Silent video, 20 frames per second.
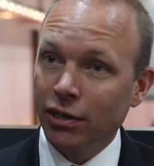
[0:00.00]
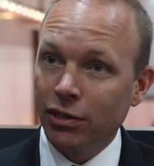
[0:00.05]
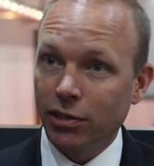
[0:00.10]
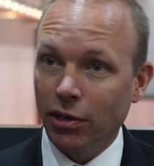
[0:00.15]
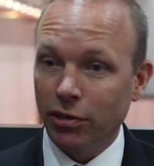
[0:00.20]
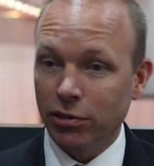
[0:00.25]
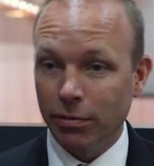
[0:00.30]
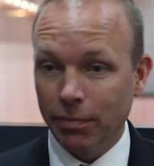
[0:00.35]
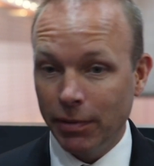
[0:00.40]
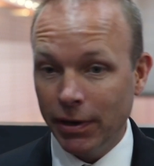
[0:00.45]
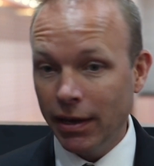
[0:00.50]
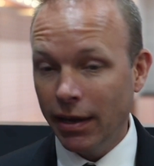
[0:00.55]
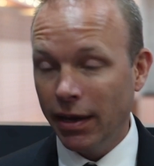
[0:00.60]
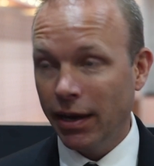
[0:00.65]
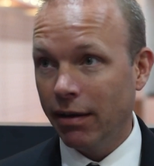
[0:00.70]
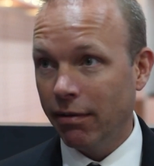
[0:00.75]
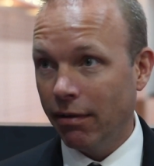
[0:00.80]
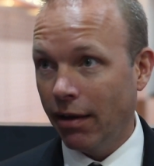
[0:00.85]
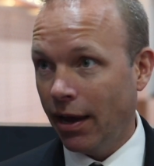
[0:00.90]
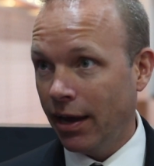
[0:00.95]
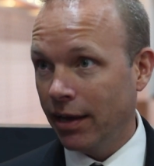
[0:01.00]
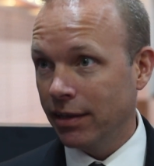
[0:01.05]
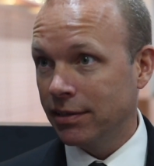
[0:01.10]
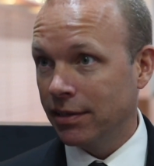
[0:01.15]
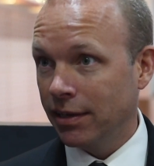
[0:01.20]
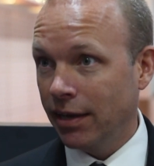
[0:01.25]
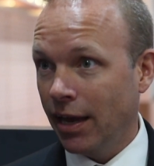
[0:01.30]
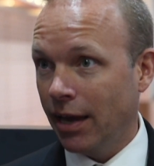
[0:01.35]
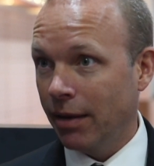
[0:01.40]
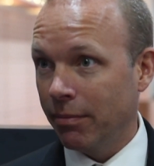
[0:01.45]
So to be here at
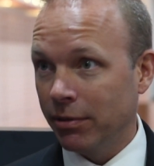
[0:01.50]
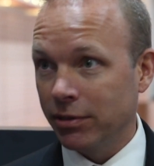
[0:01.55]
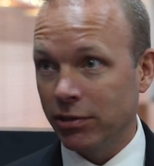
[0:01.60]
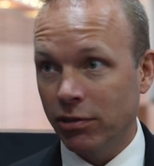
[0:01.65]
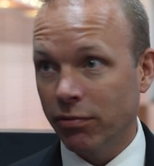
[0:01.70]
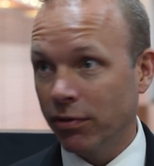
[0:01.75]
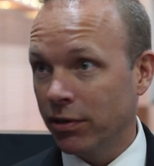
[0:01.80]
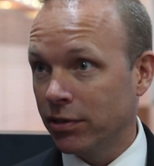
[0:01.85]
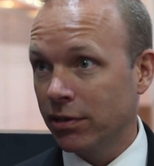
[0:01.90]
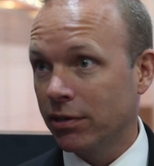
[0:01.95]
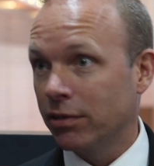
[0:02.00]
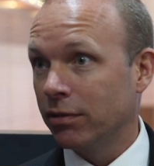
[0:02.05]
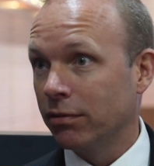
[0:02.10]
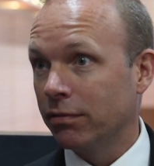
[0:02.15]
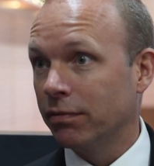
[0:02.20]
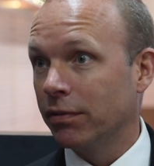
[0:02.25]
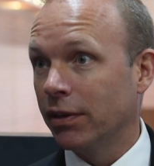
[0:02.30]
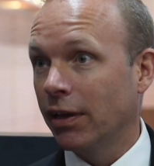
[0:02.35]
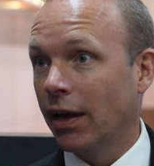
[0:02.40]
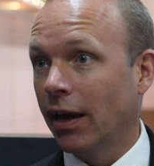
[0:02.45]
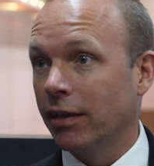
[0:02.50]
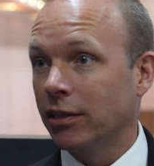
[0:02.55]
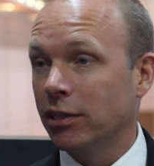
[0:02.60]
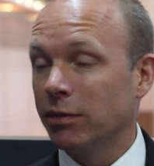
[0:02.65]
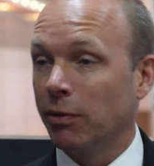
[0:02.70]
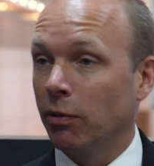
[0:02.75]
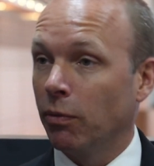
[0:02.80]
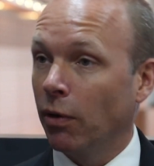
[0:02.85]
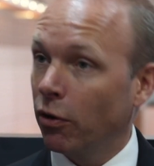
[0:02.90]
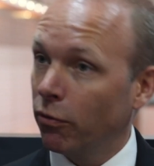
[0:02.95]
ATM is critical for that,
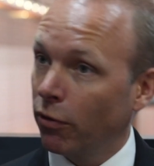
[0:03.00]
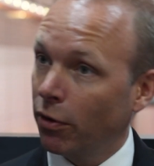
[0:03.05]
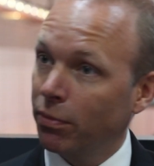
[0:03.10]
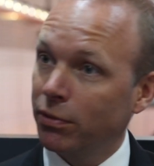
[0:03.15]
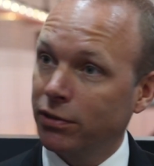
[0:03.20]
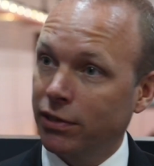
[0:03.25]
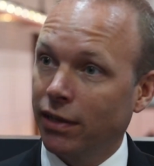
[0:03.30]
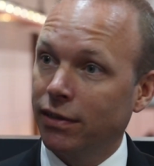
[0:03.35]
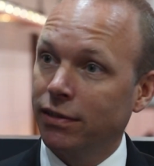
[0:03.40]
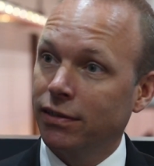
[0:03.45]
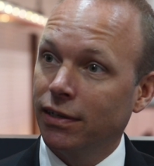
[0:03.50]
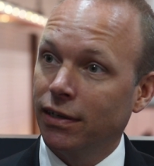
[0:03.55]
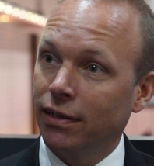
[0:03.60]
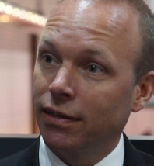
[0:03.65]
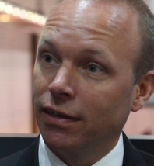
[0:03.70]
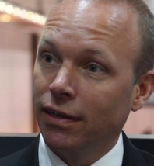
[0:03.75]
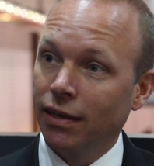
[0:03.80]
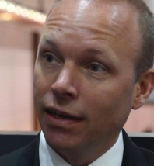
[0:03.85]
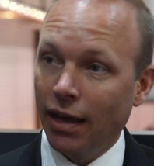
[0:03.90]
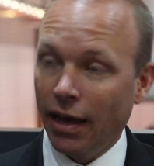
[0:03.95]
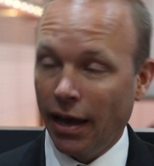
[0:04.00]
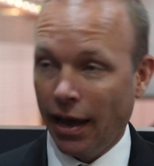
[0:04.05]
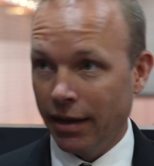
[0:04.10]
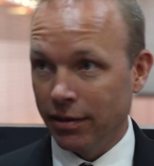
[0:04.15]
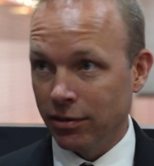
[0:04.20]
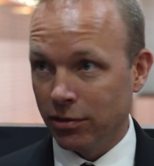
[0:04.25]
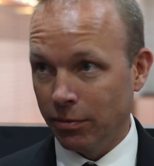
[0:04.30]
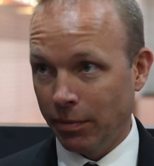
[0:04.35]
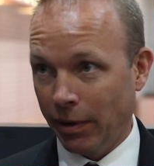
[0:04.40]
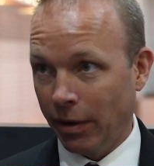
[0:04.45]
to be well represented
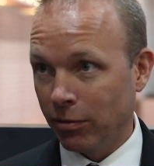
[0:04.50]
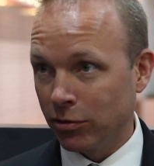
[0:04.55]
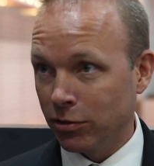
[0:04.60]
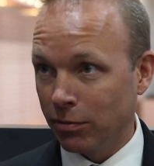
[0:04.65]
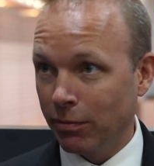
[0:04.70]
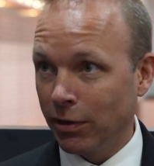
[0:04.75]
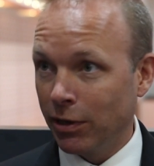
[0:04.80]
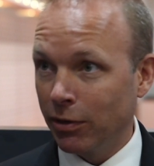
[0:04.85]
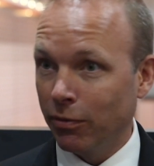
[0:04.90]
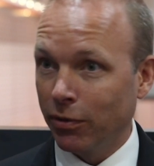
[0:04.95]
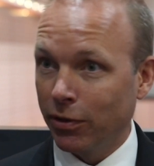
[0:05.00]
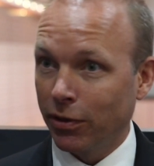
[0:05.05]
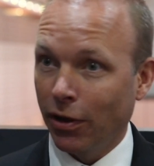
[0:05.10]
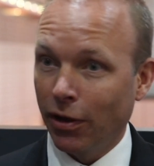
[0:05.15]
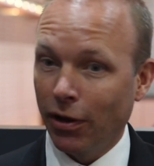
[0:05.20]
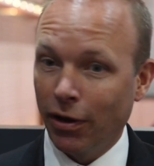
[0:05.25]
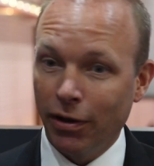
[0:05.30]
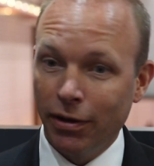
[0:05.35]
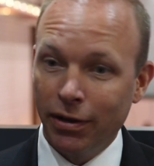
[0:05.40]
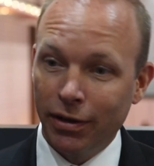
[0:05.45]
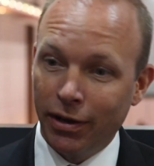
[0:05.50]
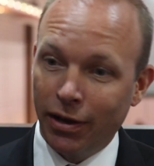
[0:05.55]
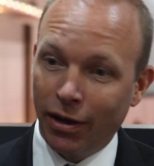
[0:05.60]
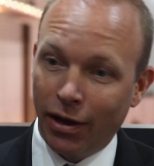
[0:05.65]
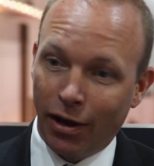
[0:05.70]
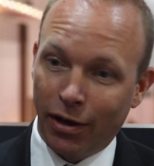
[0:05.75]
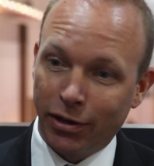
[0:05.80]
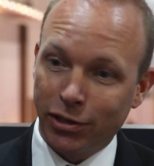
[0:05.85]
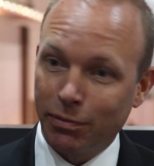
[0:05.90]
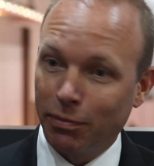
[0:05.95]
and to be able to meet with our
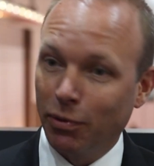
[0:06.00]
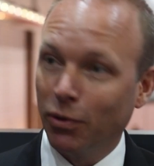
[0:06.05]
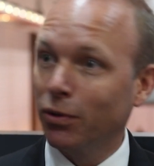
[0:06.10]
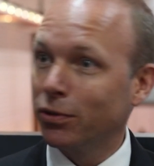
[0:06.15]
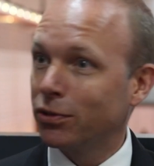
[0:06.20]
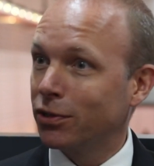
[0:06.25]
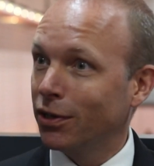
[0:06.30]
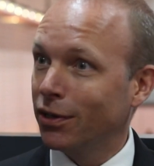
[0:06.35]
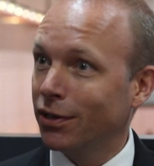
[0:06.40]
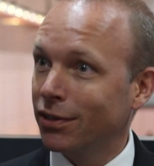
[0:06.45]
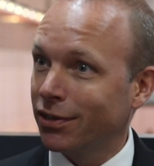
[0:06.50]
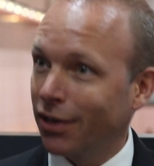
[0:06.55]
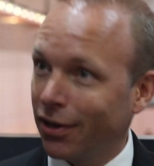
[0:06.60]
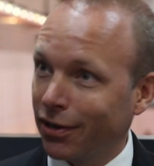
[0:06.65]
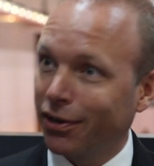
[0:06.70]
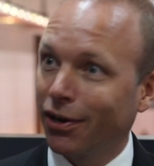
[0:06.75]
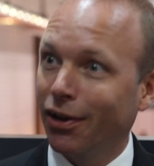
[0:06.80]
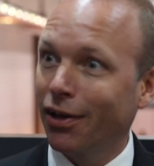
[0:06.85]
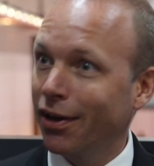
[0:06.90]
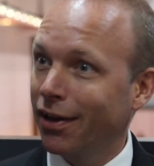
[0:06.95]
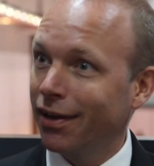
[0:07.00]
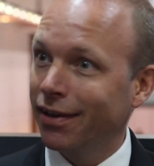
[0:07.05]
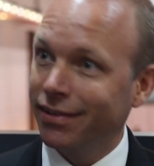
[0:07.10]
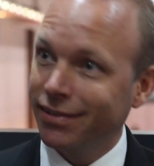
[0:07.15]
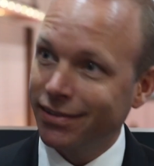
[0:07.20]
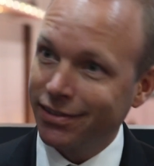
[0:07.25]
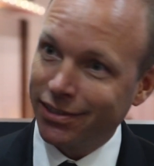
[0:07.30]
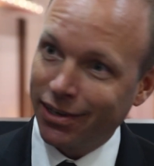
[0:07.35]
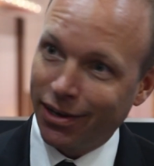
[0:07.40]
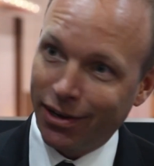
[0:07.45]
supporters, our
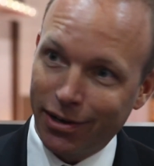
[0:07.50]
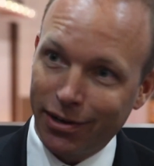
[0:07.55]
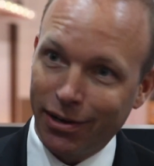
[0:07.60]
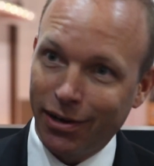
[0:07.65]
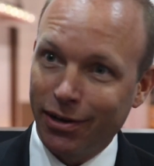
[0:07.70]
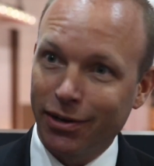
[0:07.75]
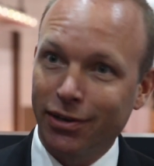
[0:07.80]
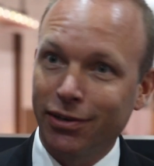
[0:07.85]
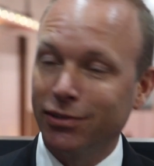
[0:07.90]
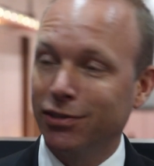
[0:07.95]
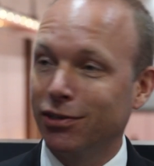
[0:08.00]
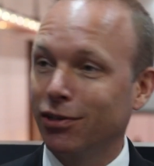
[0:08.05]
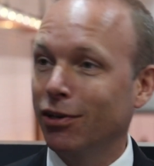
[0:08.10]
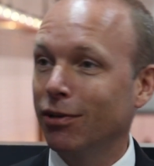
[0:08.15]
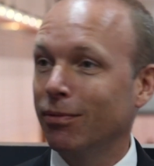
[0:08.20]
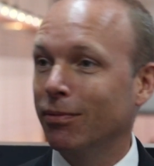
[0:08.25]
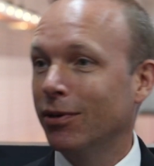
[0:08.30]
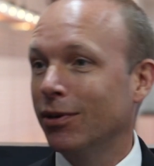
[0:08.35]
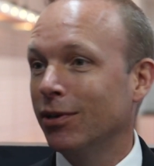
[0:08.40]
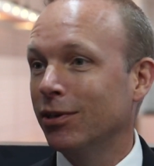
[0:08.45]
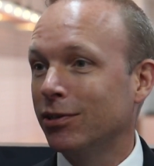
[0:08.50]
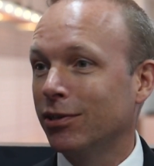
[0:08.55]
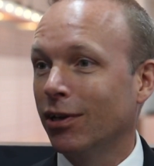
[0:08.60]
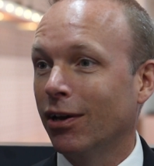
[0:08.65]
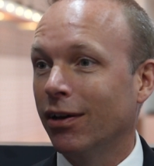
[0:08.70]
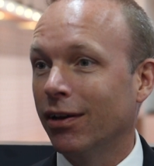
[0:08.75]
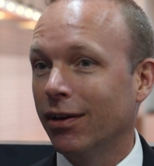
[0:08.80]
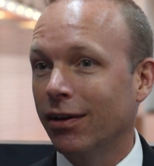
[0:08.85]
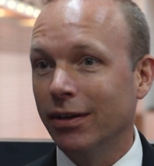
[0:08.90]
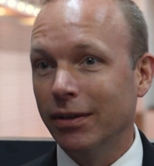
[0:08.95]
clients, our consumers,
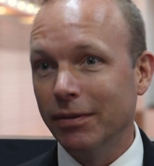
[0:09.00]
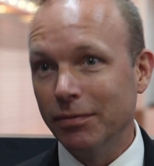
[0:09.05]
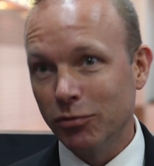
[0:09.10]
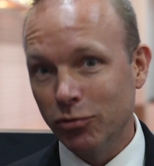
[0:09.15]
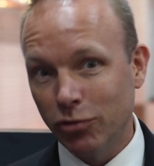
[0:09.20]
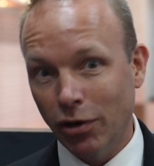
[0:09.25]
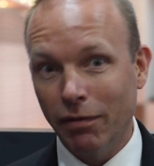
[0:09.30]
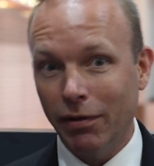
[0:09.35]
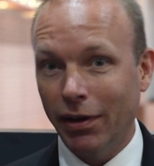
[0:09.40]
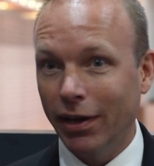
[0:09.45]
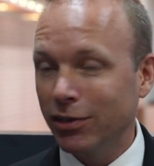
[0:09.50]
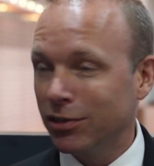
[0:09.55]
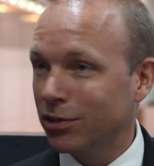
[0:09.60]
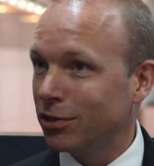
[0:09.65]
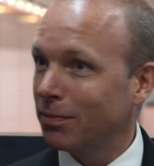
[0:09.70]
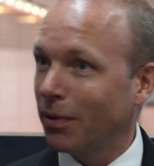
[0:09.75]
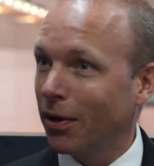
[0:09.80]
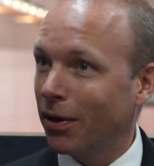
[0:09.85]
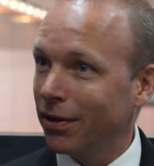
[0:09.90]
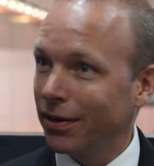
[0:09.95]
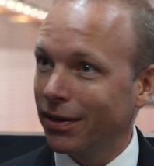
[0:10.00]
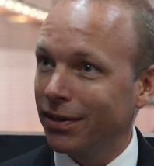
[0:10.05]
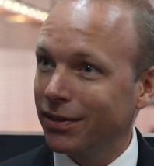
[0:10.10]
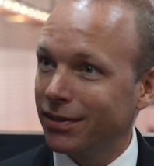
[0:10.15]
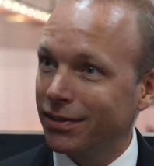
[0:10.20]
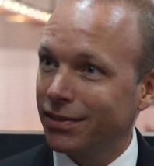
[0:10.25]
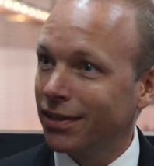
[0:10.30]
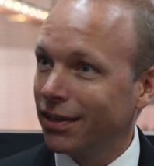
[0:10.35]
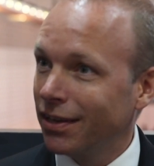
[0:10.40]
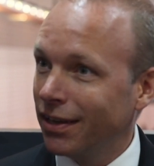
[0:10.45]
our travel agents
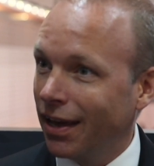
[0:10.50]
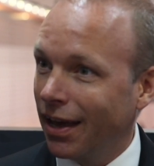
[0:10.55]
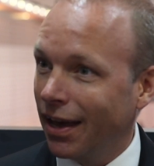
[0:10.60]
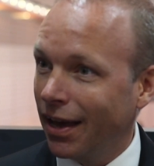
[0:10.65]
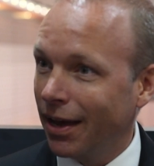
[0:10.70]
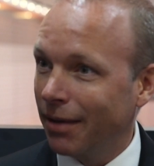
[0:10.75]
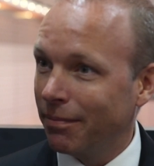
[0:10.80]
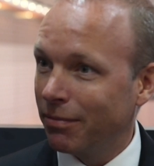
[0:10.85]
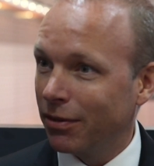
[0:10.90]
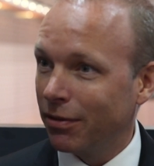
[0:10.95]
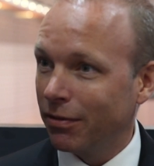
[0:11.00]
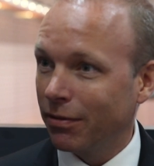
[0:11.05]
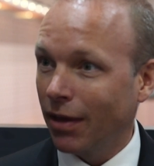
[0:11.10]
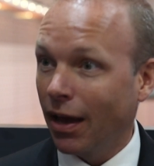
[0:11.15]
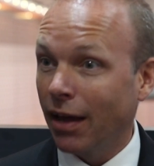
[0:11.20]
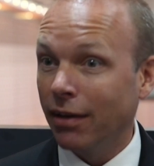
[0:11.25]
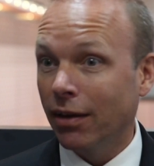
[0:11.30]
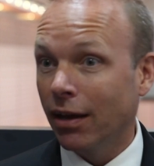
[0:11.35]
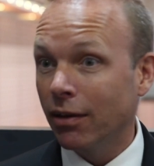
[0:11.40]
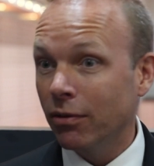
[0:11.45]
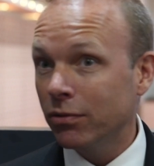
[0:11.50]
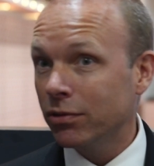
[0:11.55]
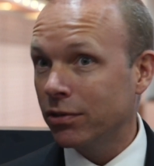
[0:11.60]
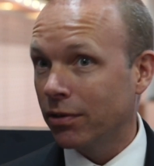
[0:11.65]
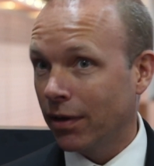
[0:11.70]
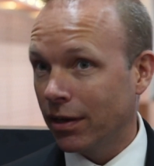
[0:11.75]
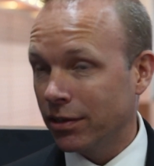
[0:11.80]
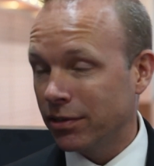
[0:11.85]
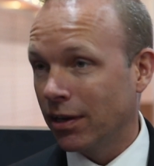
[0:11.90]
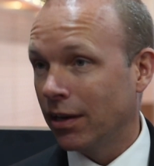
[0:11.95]
partners, and
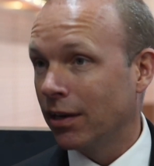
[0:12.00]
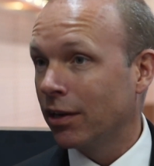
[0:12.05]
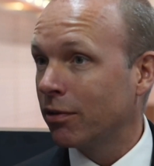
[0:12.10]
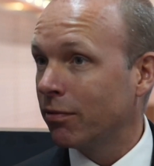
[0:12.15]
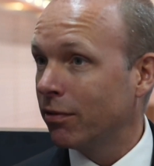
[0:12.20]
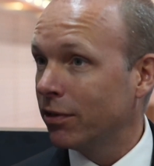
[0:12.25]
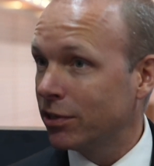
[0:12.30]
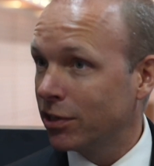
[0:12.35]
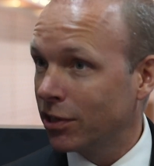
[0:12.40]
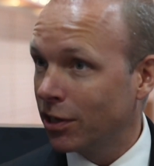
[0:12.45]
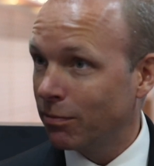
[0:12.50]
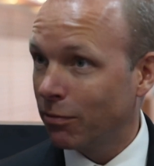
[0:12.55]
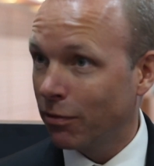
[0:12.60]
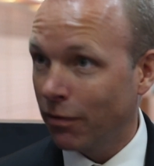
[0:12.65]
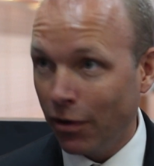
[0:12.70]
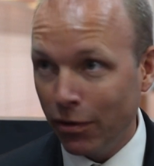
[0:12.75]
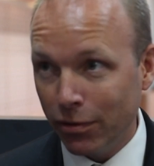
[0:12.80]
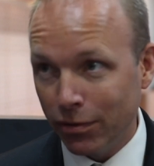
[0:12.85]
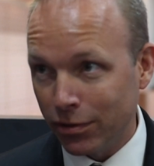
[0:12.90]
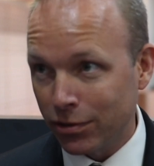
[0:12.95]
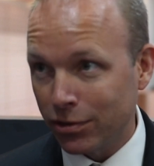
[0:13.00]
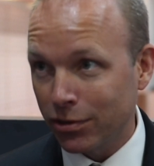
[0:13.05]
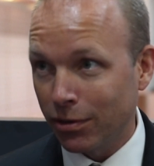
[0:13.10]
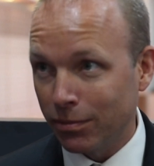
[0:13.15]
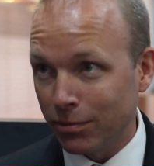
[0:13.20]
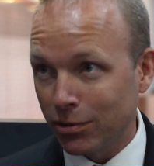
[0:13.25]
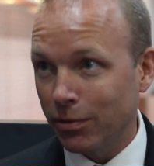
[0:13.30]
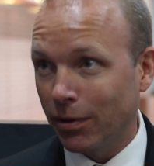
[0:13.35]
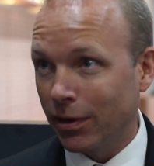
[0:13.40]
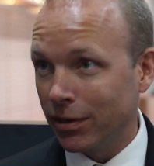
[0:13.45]
also actually an increasing number of owners
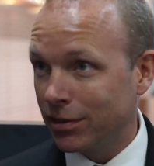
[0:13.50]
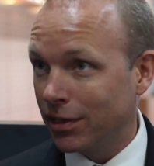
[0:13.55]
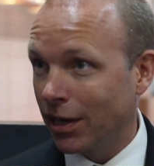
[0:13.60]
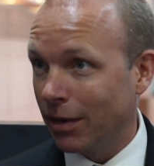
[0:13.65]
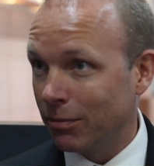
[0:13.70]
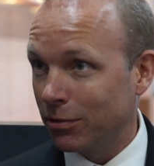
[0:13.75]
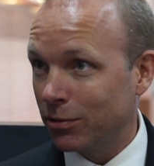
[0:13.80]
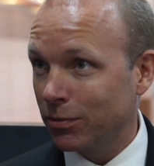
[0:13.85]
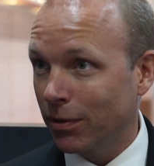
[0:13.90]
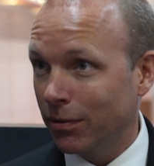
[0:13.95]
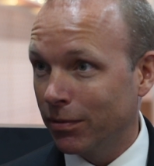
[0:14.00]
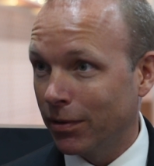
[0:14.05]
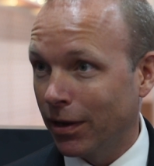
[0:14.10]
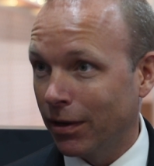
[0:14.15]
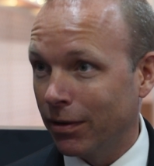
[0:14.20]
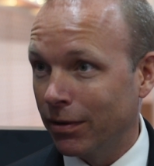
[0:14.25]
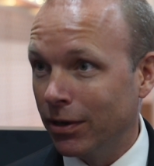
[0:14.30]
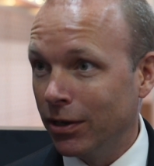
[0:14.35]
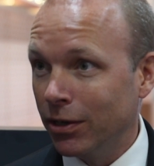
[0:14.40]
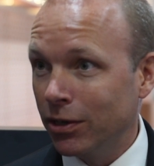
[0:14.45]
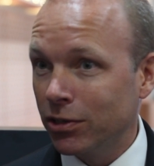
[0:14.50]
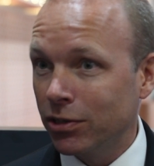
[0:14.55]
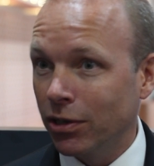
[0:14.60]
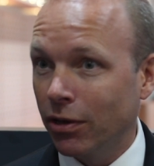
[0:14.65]
come to ATM as well now.